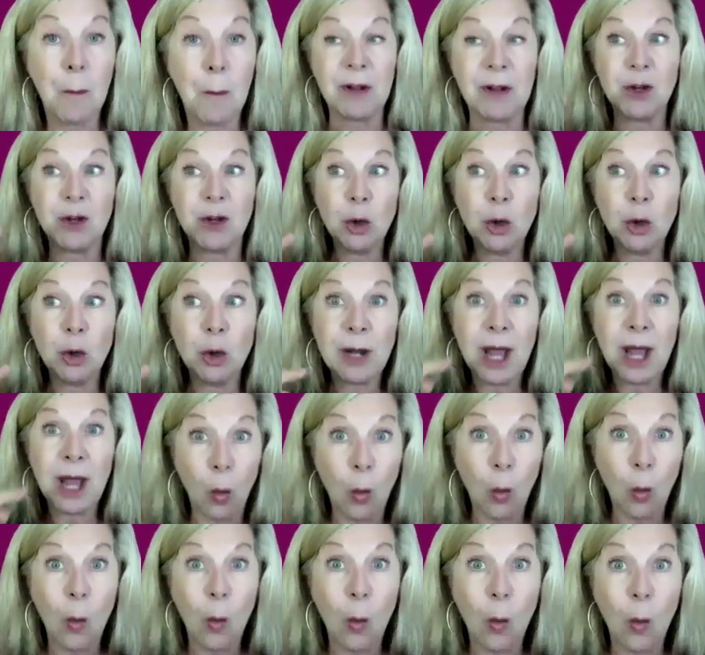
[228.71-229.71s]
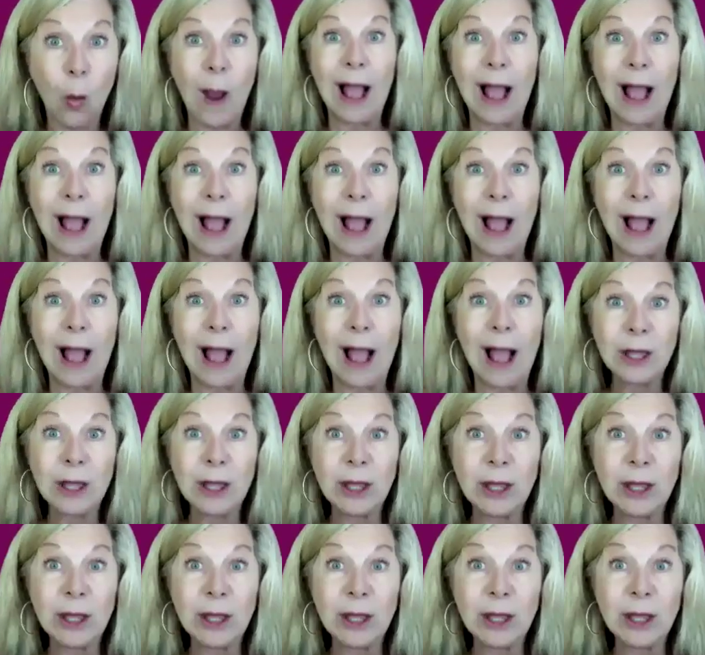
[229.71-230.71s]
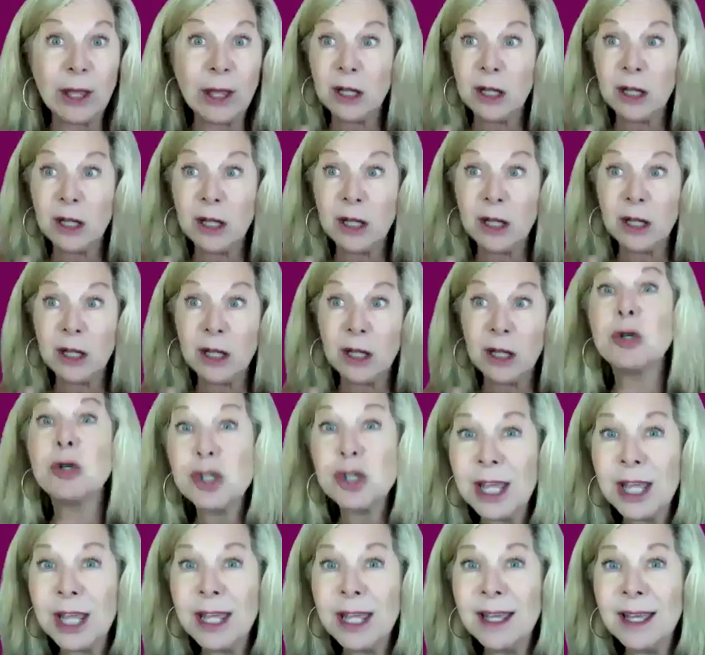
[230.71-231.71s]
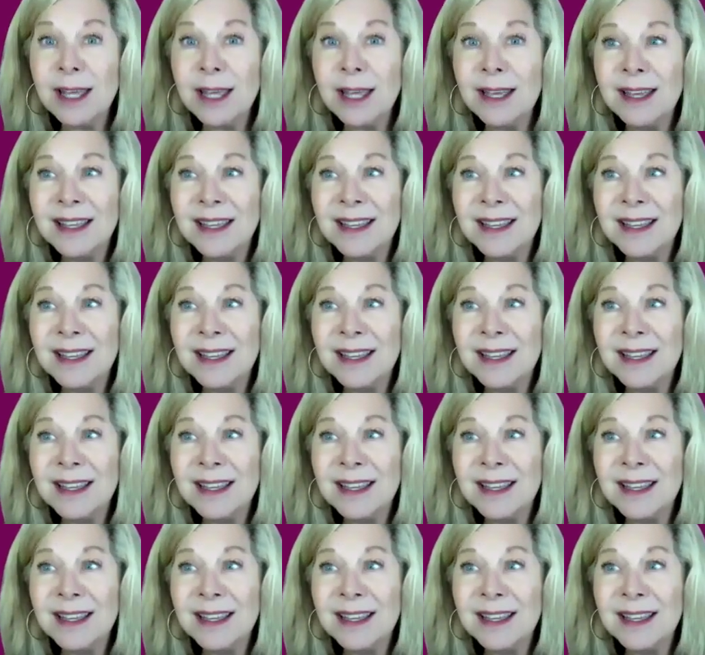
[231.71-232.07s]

But if you don't have a well oiled customer journey,